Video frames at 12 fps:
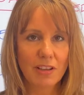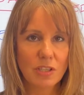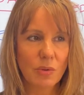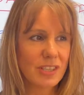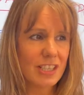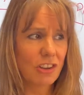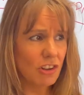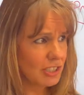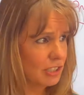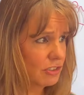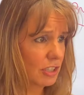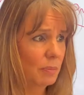So there's lots
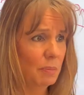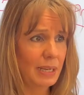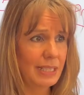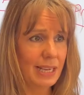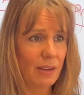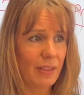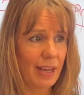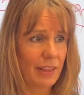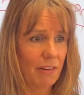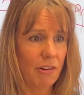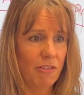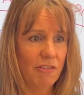and lots of companies out there
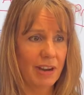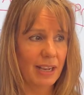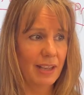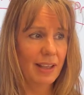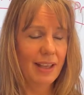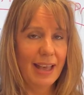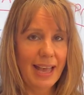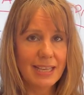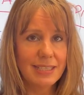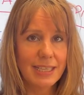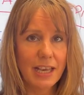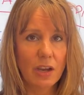that are offering
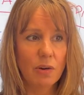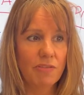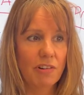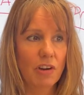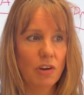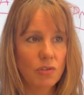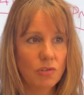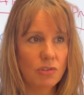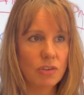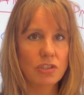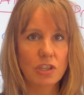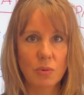SEO for
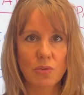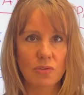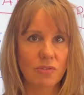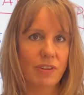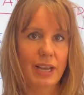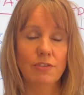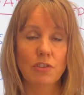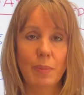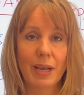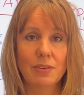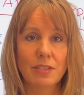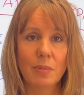£100, £200,
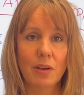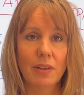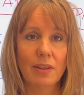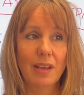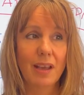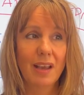£500 a month.